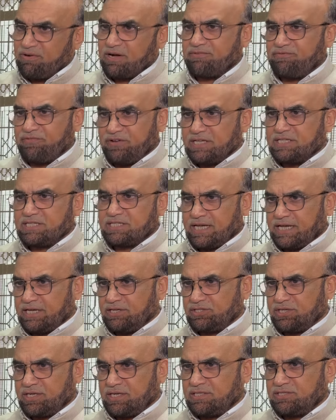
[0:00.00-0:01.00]
Waqf
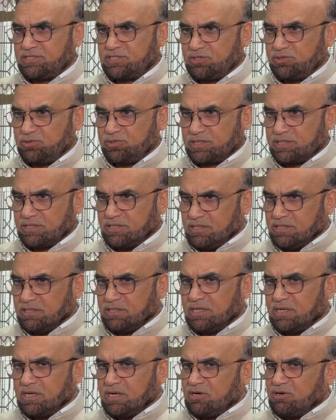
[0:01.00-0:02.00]
institution,
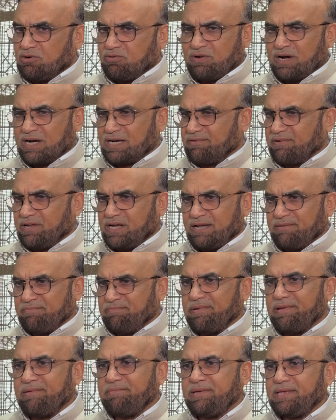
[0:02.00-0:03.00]
whatever it
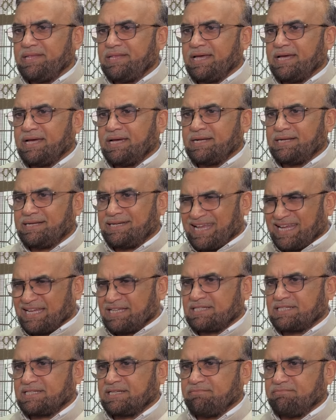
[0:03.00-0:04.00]
may be the
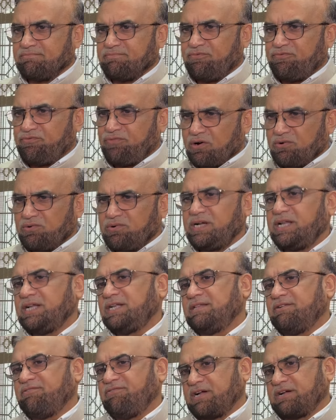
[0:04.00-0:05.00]
text found
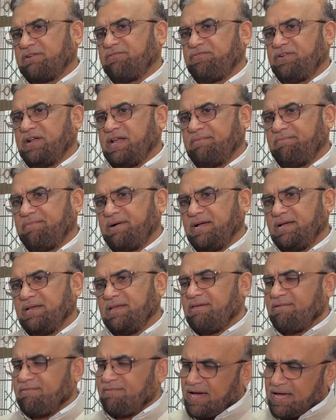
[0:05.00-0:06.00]
in the Waqf Nama,
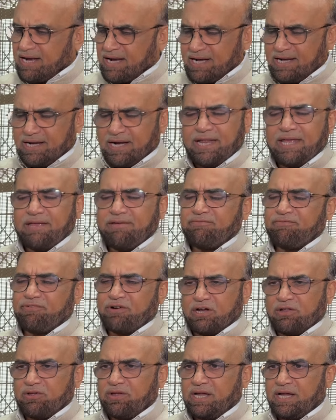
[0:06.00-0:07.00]
we are already
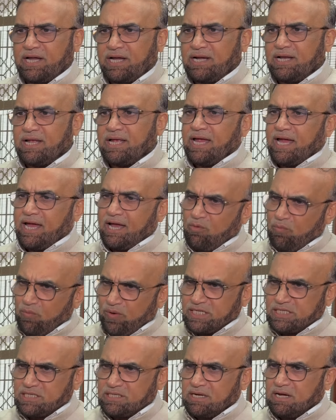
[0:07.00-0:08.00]
following it, in
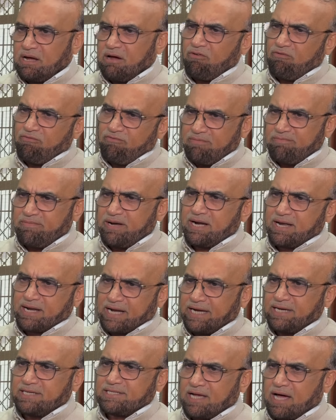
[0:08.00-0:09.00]
which women's
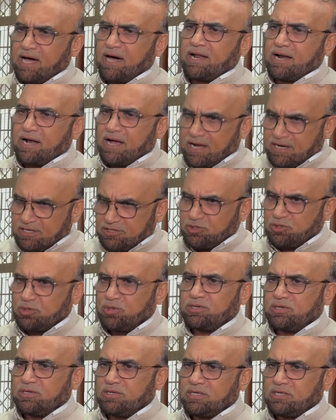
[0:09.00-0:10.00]
rights are
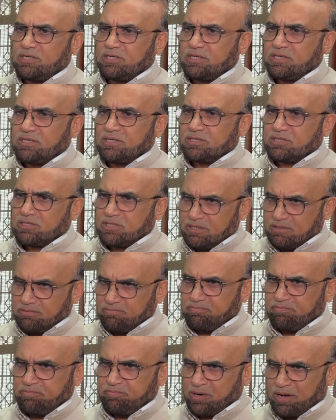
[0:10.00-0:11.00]
also
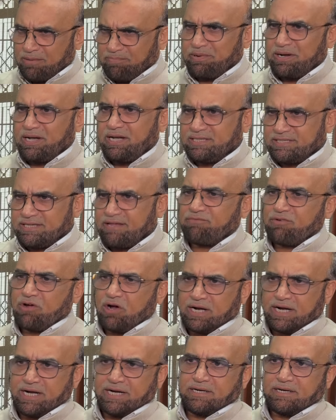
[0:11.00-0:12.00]
properly
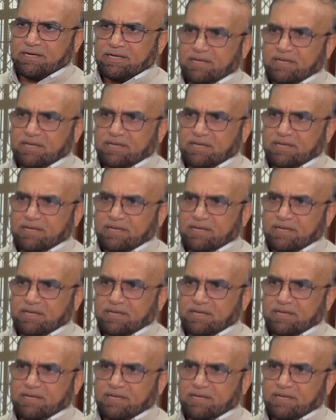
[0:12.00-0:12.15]
safeguarded.